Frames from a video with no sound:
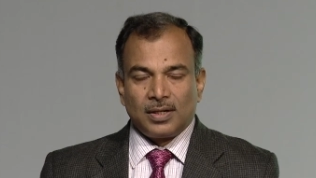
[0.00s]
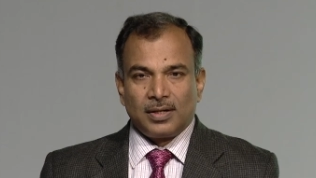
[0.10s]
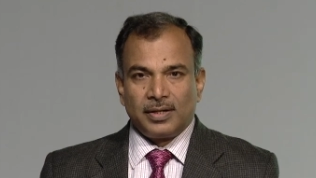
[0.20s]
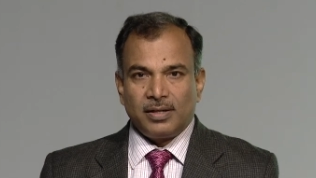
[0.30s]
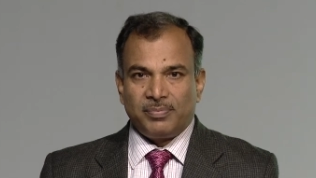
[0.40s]

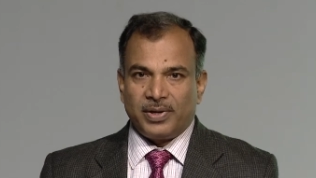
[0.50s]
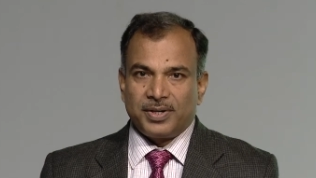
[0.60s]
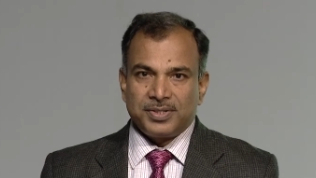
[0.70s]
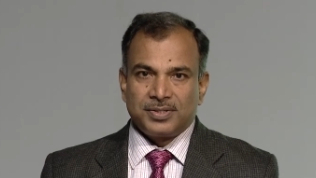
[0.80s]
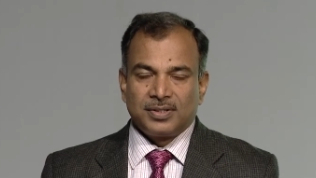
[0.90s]
Dear
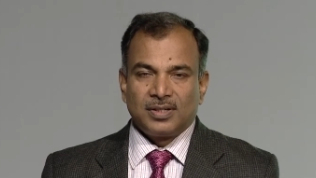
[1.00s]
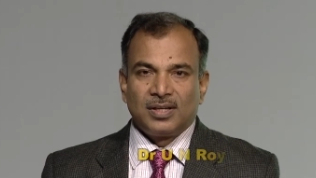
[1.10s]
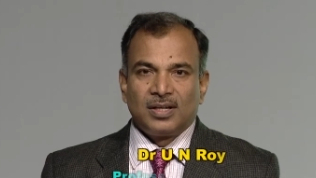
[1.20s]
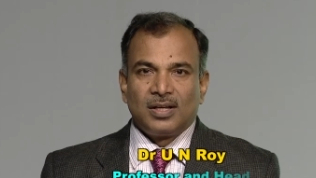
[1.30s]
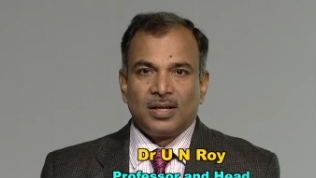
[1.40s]
friends,
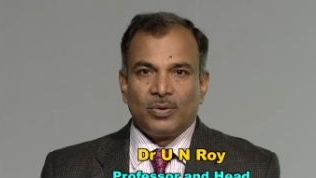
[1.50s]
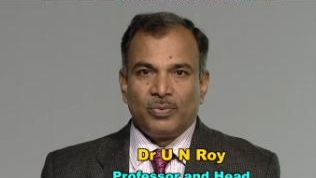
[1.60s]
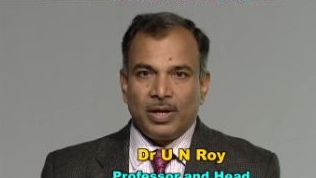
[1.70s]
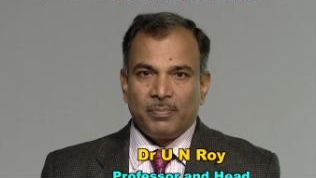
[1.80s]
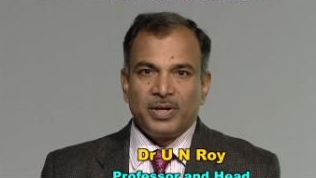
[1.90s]

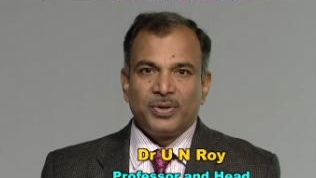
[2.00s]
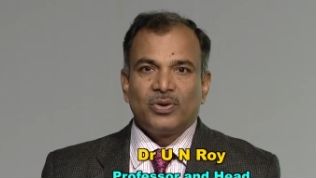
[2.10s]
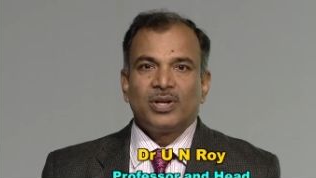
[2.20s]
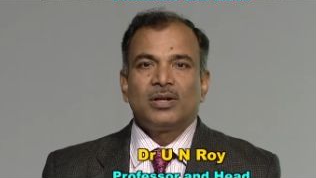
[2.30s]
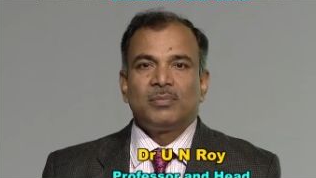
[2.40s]
we have been
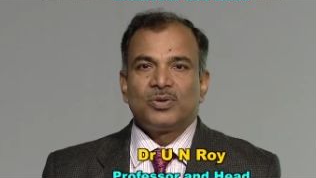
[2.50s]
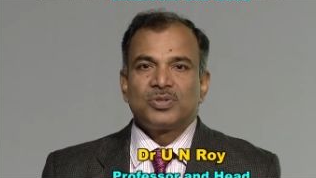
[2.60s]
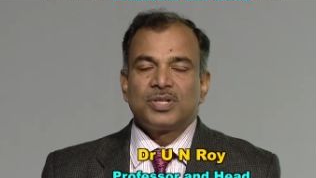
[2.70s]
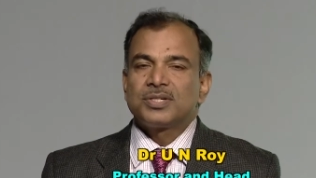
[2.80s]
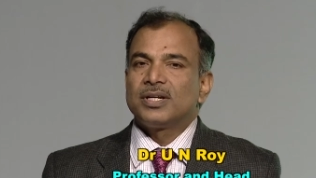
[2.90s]
talking about
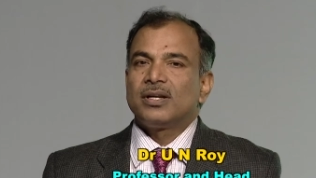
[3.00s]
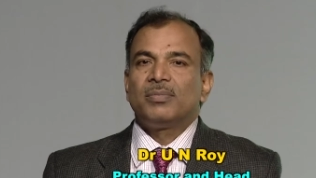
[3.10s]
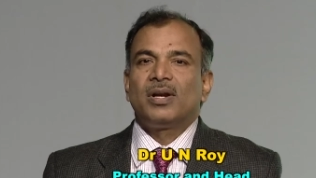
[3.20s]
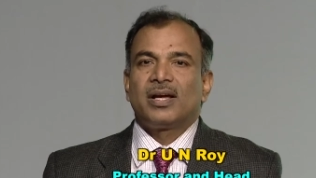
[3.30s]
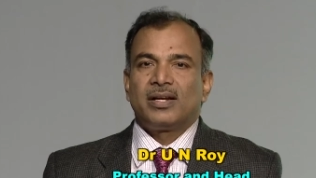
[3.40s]

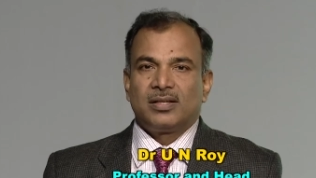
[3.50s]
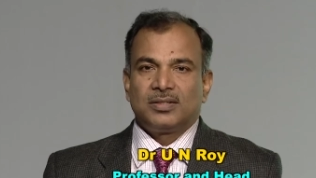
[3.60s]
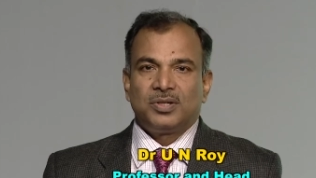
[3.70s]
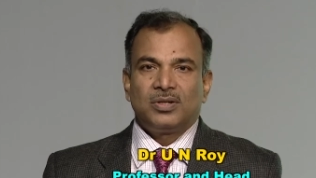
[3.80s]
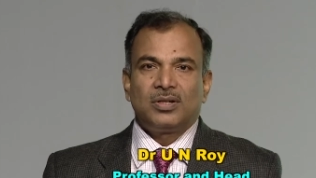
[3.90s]
sustainable
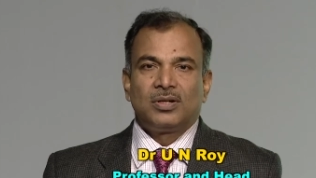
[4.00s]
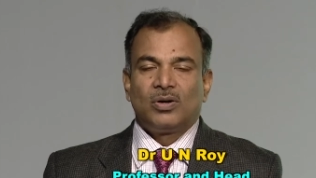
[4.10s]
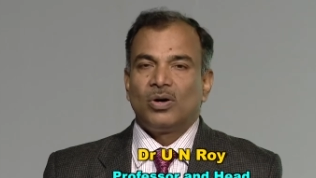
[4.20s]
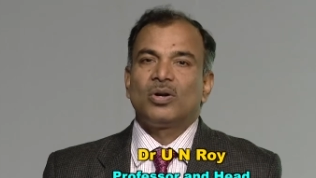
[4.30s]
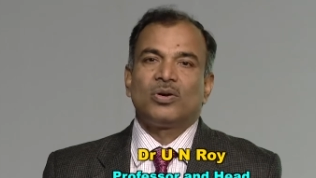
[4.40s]
agriculture
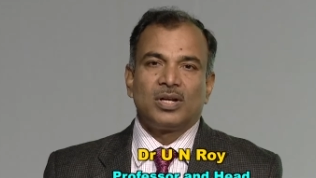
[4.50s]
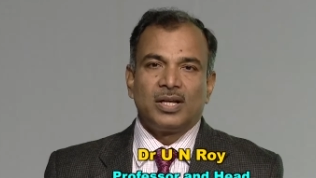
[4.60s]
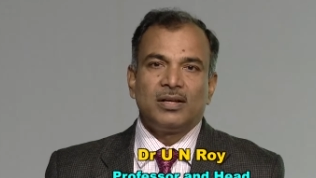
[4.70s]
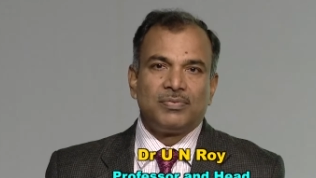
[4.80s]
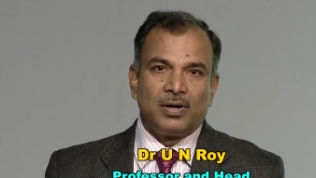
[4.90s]
or
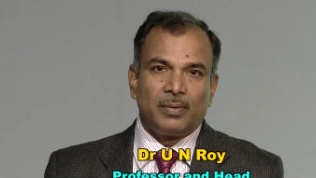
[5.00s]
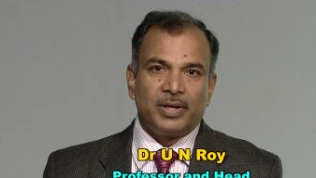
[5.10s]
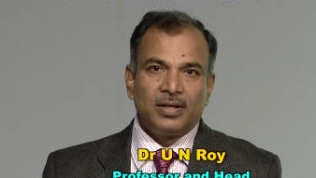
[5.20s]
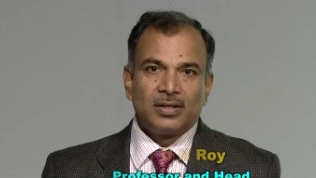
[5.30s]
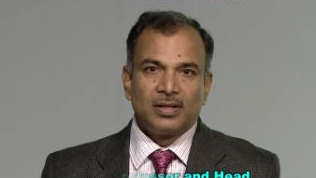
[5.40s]
organic
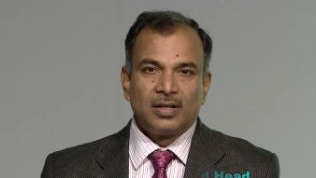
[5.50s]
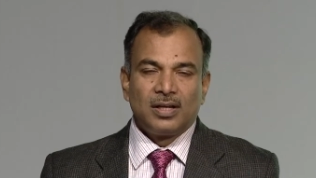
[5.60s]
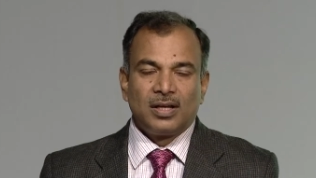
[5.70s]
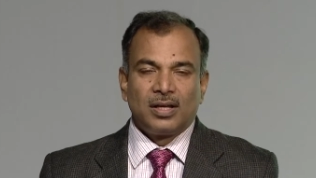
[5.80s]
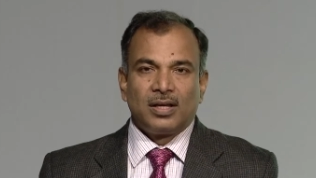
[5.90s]
farming.
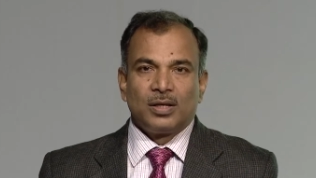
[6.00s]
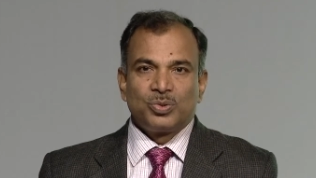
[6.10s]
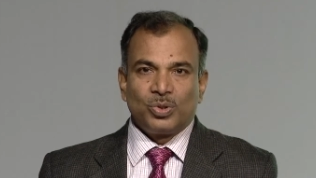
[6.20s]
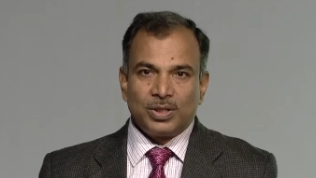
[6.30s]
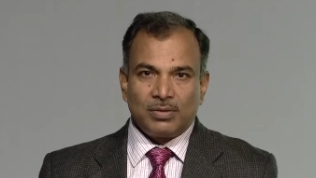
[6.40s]

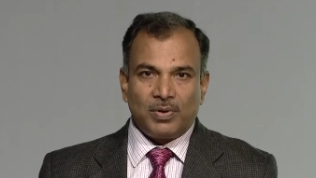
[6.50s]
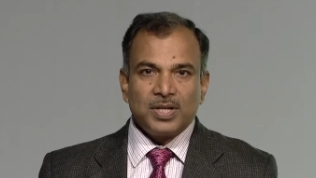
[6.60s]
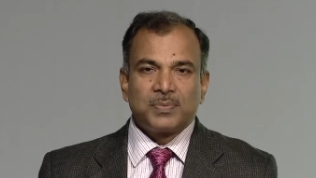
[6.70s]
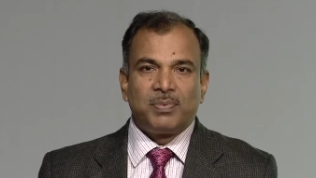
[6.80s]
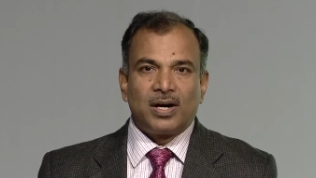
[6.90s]
So, in the
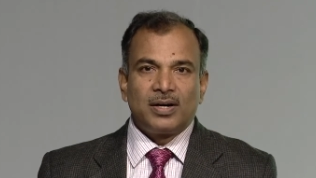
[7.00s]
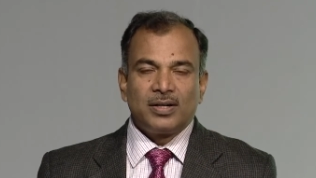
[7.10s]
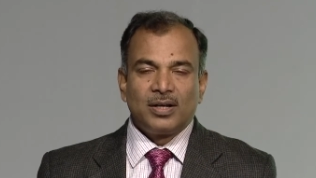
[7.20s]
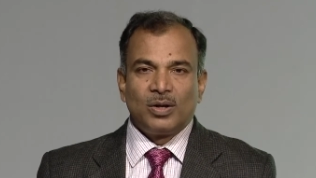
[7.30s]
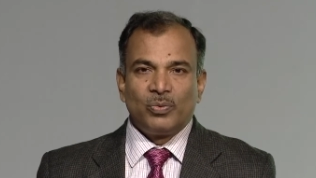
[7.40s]
first part,
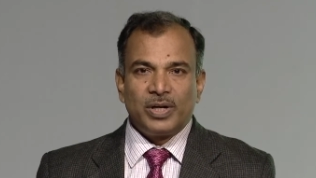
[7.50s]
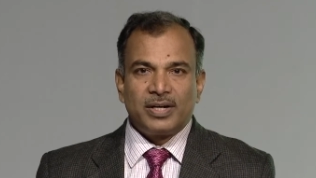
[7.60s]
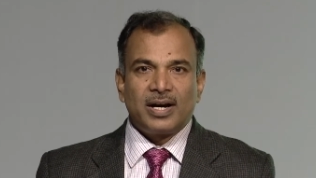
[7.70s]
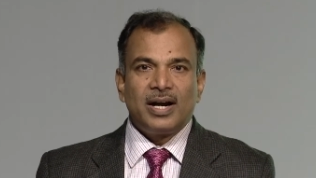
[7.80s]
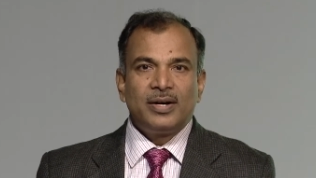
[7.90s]
we
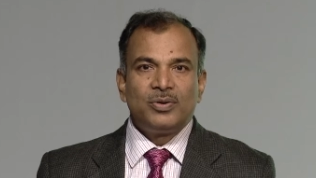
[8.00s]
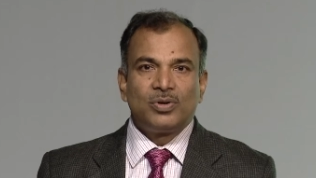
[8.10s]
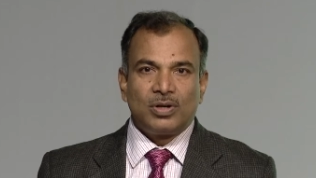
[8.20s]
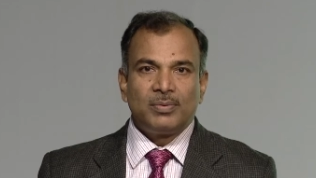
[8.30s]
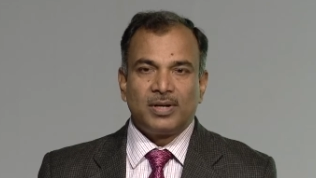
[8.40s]
tried to
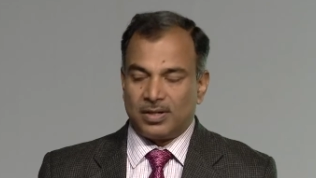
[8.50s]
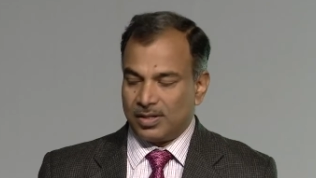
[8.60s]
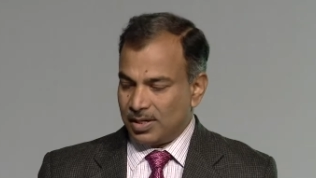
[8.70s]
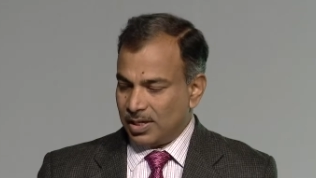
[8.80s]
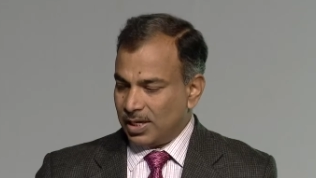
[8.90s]
cover
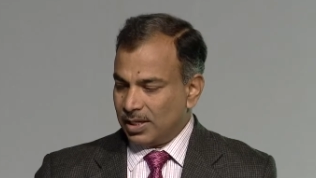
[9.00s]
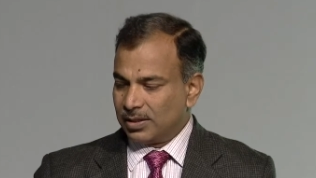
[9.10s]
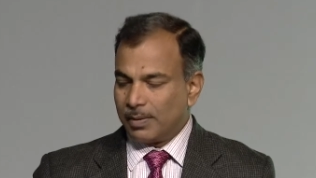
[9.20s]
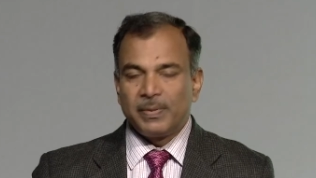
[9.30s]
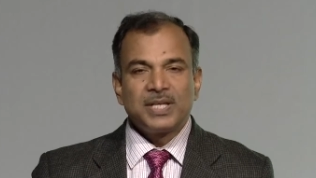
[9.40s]

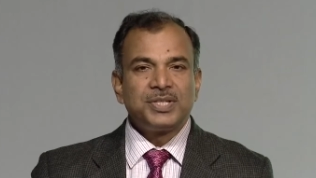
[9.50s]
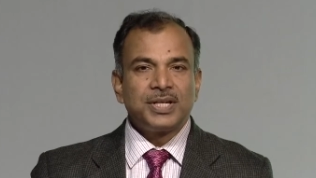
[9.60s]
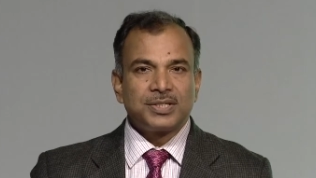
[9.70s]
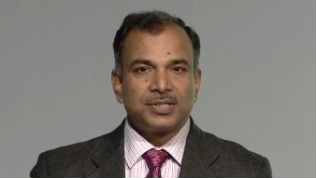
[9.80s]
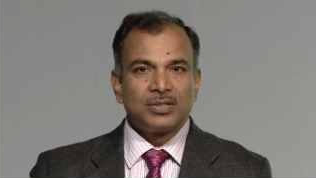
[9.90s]
the
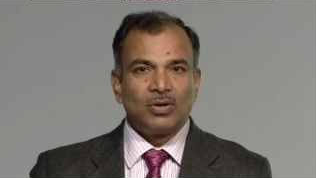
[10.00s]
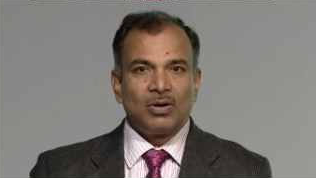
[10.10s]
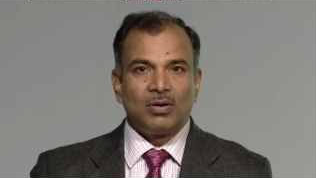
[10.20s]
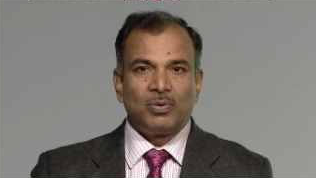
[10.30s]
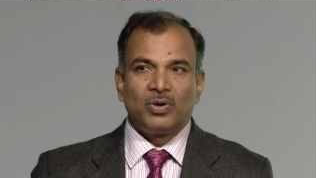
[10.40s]
basics
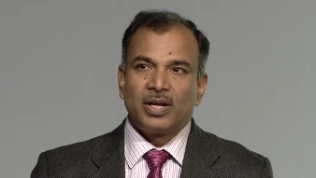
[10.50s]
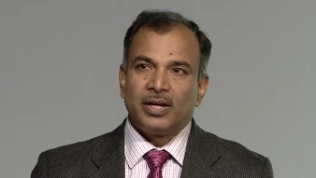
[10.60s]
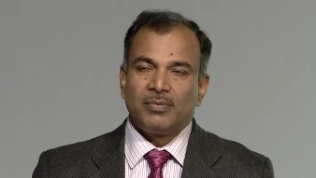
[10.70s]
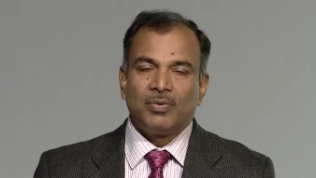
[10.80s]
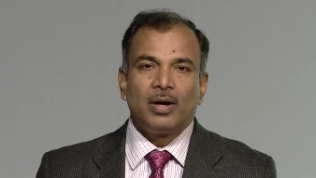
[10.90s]
of
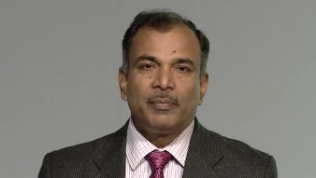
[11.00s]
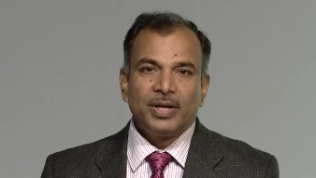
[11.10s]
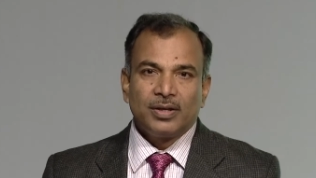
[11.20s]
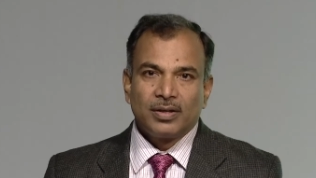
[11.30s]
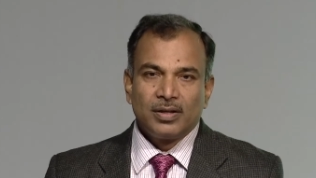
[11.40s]
organic
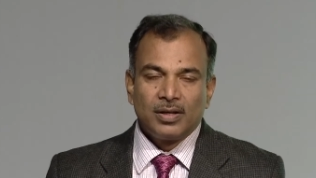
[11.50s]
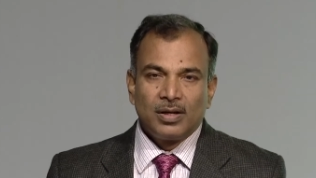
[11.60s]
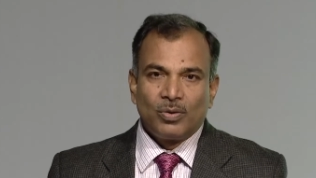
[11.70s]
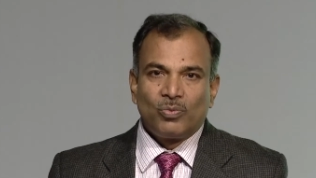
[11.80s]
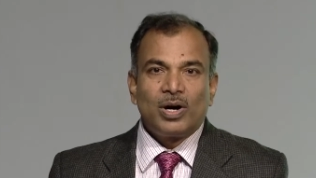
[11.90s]
farming.
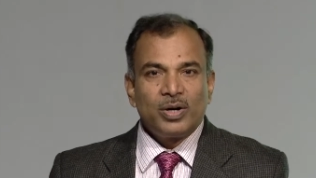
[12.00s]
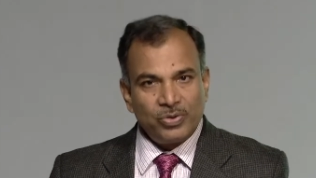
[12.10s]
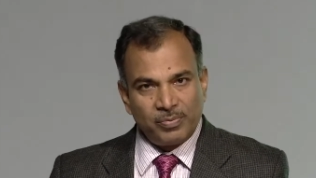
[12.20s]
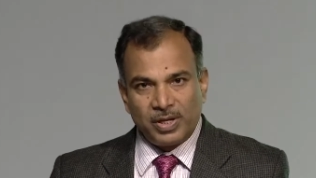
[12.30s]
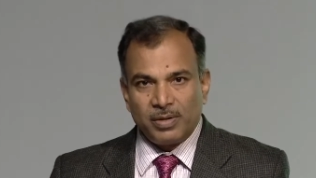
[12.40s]
What do
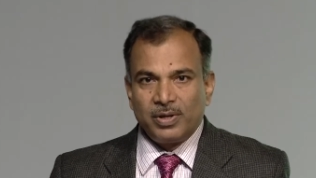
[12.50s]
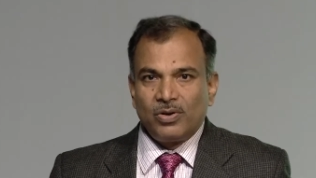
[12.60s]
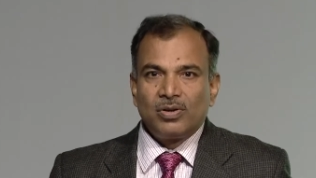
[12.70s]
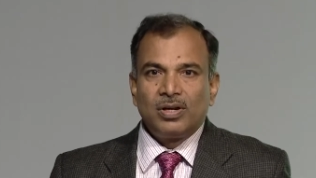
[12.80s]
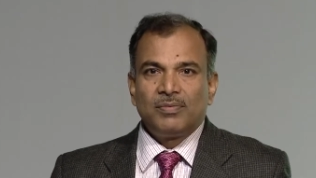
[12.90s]
we mean by
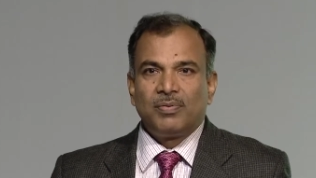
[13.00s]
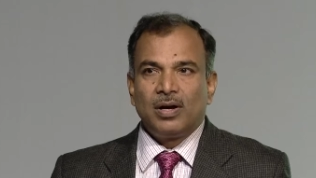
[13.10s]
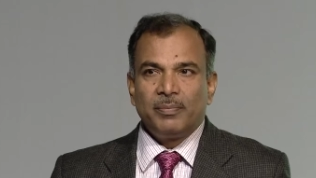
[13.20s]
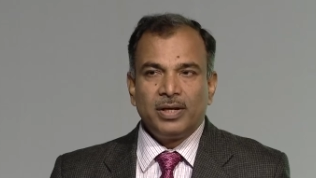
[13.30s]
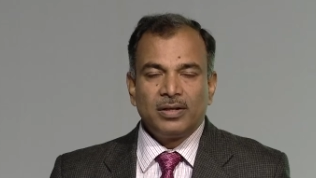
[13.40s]
organic
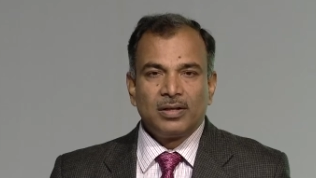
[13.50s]
farming?